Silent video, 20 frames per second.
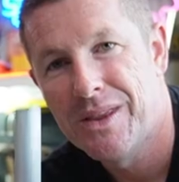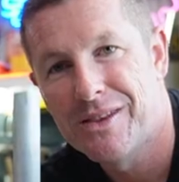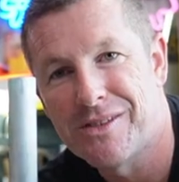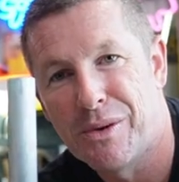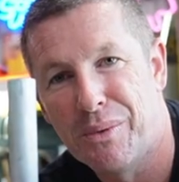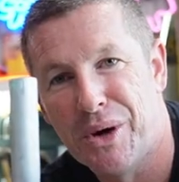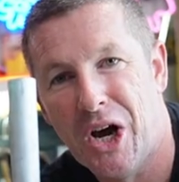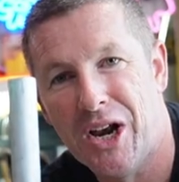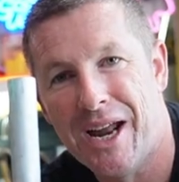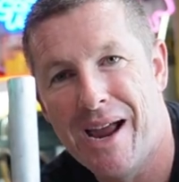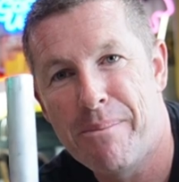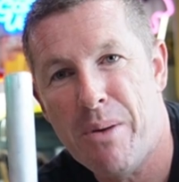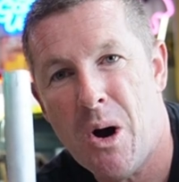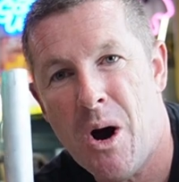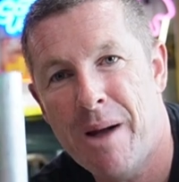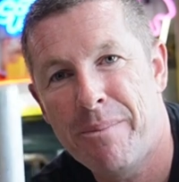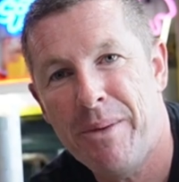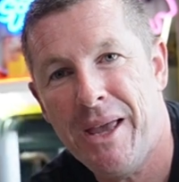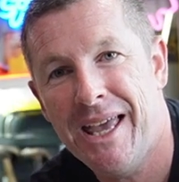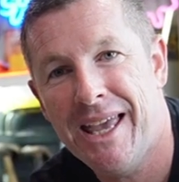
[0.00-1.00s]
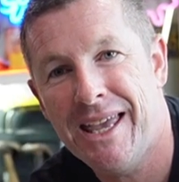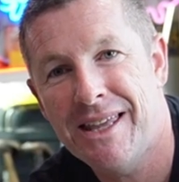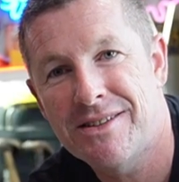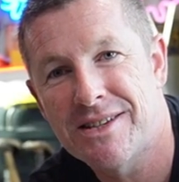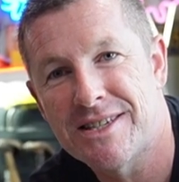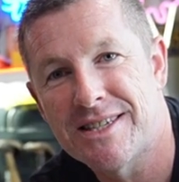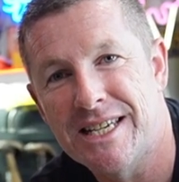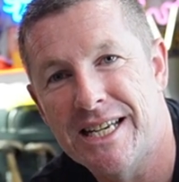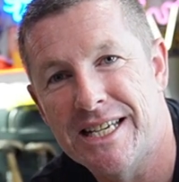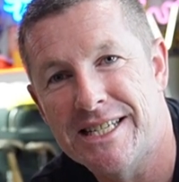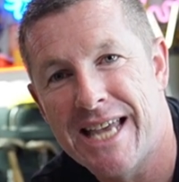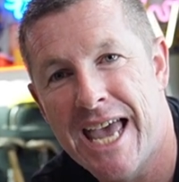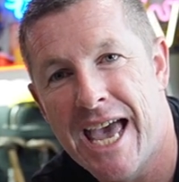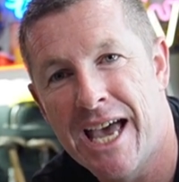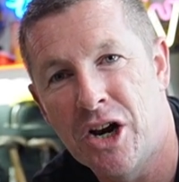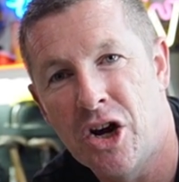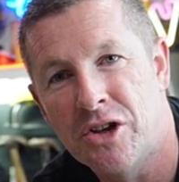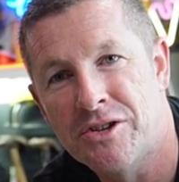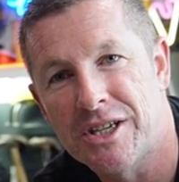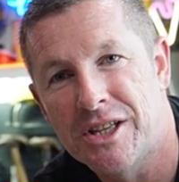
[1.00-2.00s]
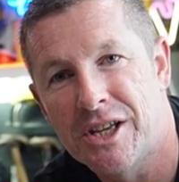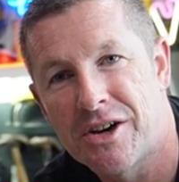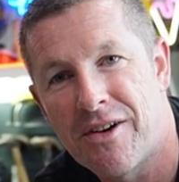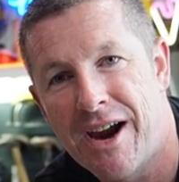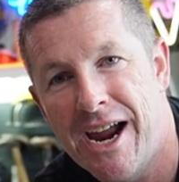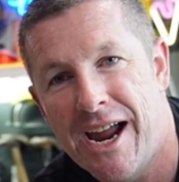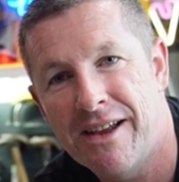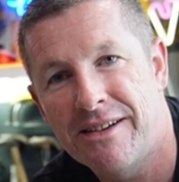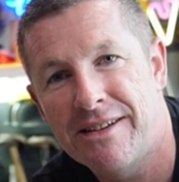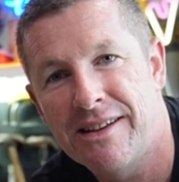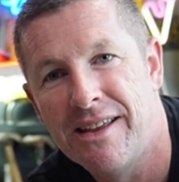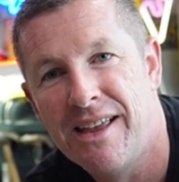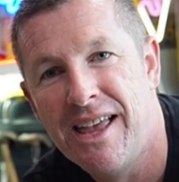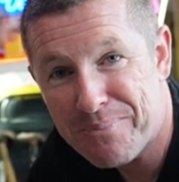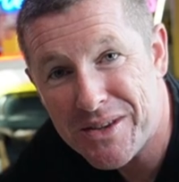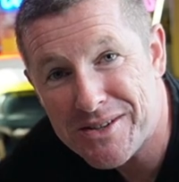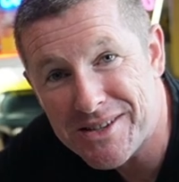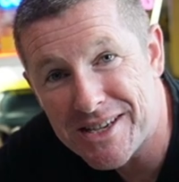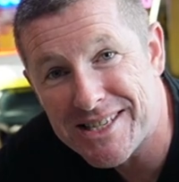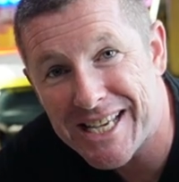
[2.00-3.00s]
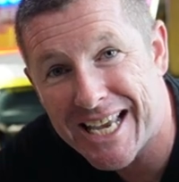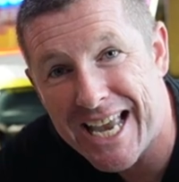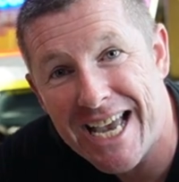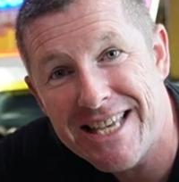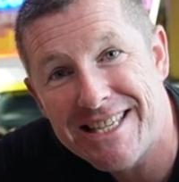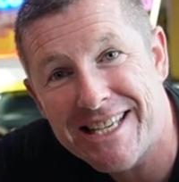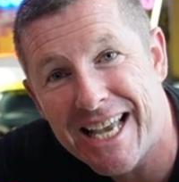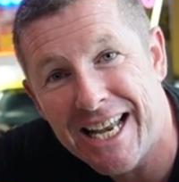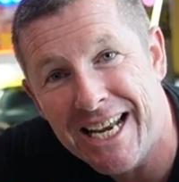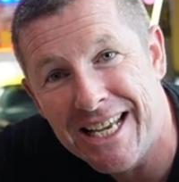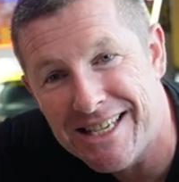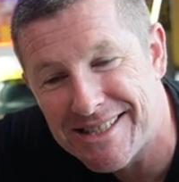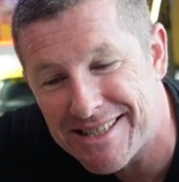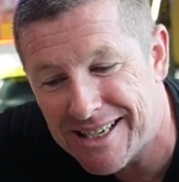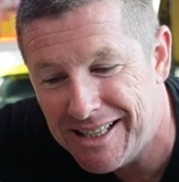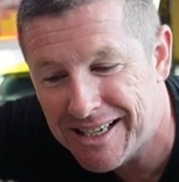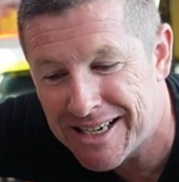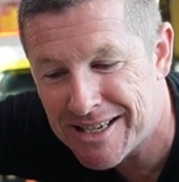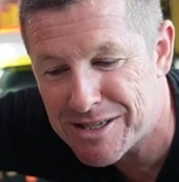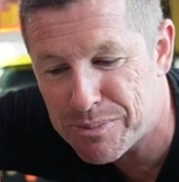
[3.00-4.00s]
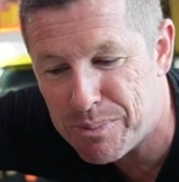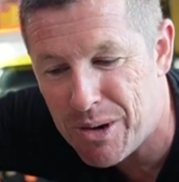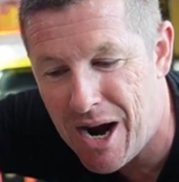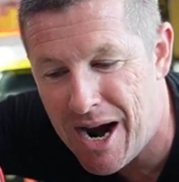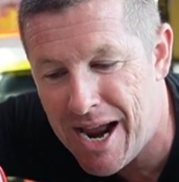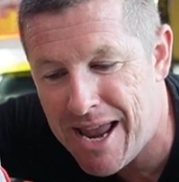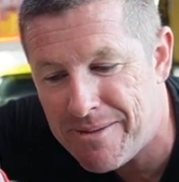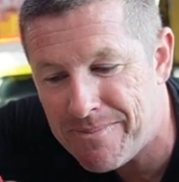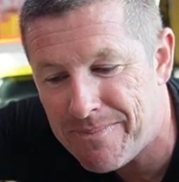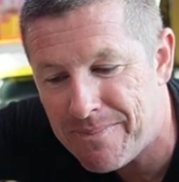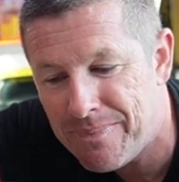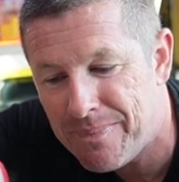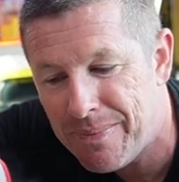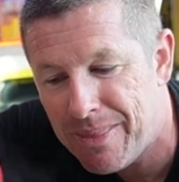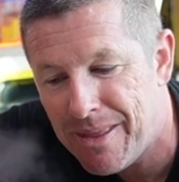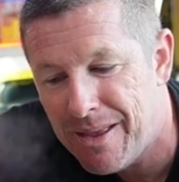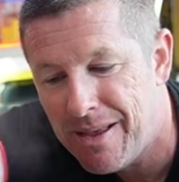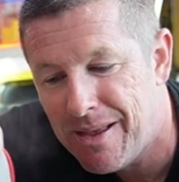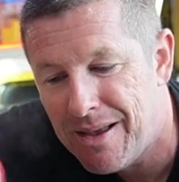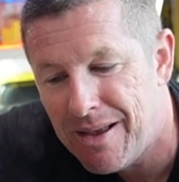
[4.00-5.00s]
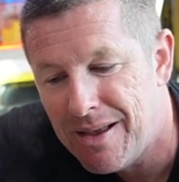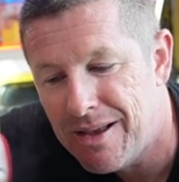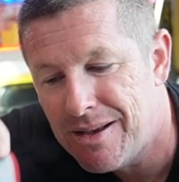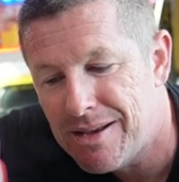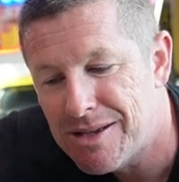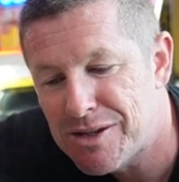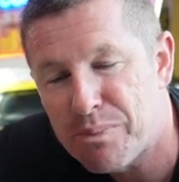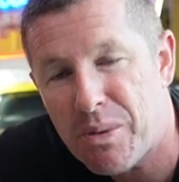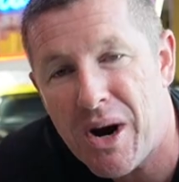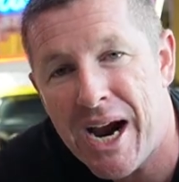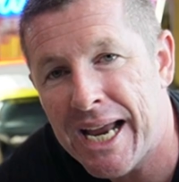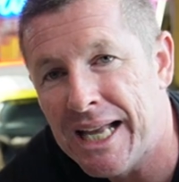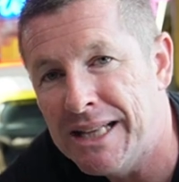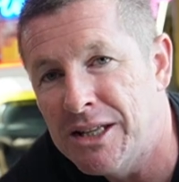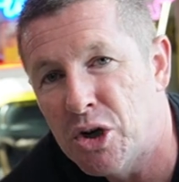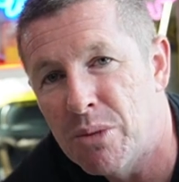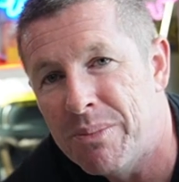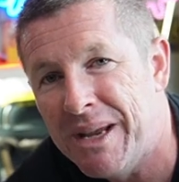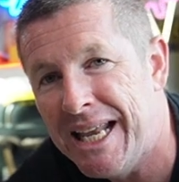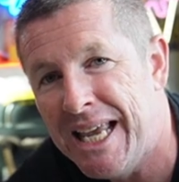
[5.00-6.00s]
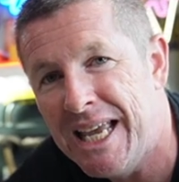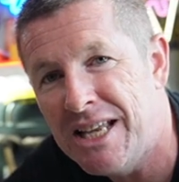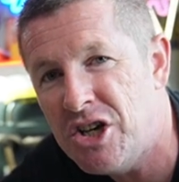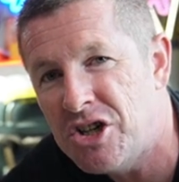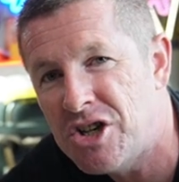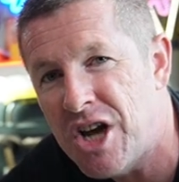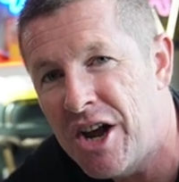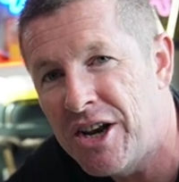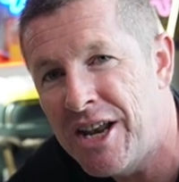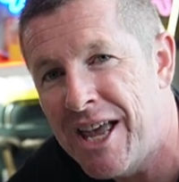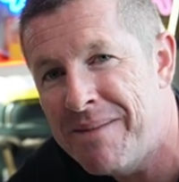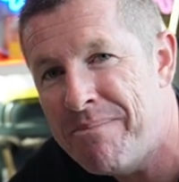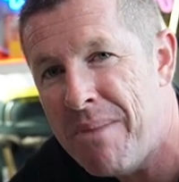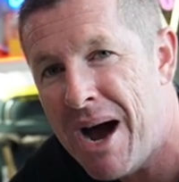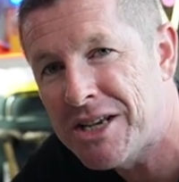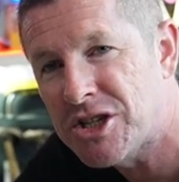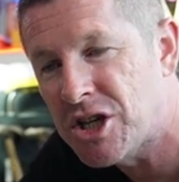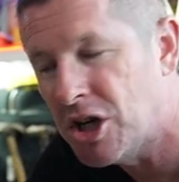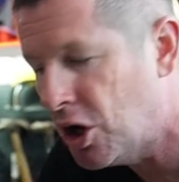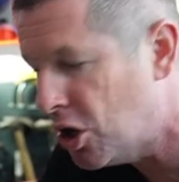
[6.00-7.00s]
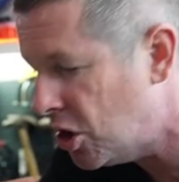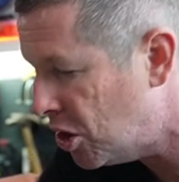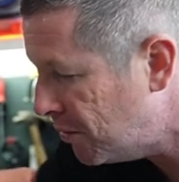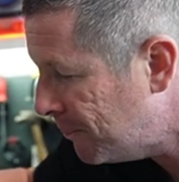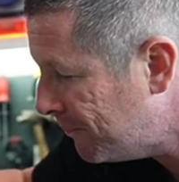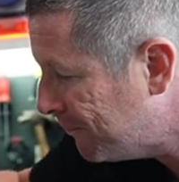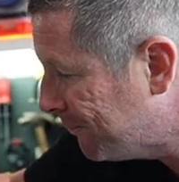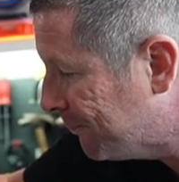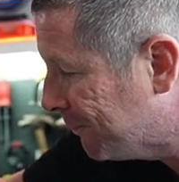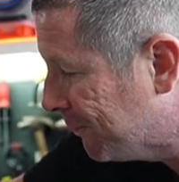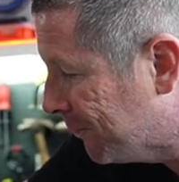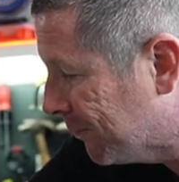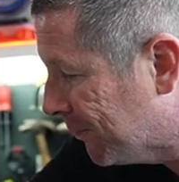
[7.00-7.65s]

So we've got our pipe here, just sit it down onto the ground. It's just a case of getting your silicone spray, spraying a little bit in, you don't need much at all.